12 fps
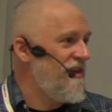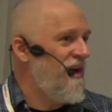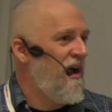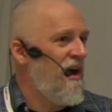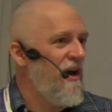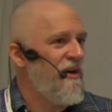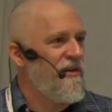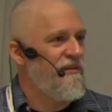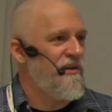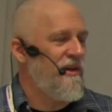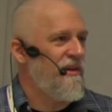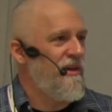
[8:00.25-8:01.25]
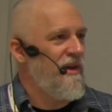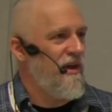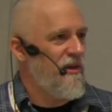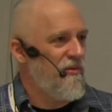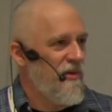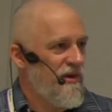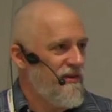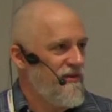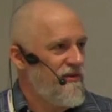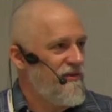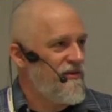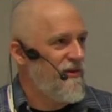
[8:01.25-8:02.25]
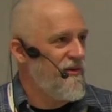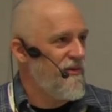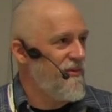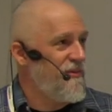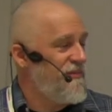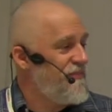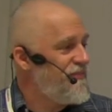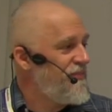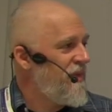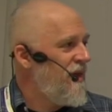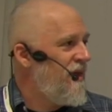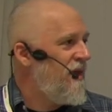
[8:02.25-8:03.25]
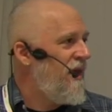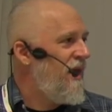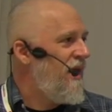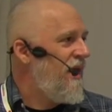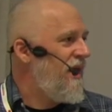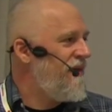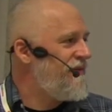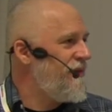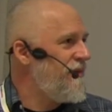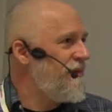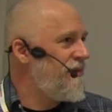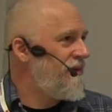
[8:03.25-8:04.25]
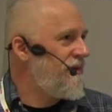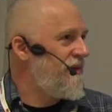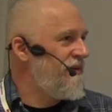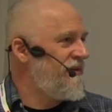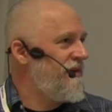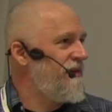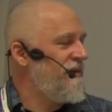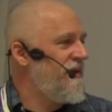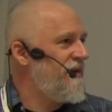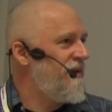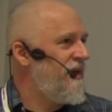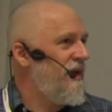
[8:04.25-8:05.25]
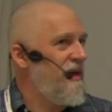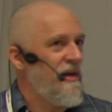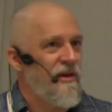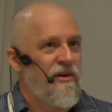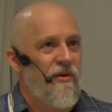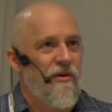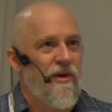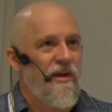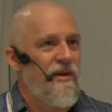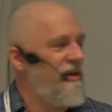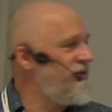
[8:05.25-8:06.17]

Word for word: in the heart of a lot of the other ones. So if you consider it, an accordion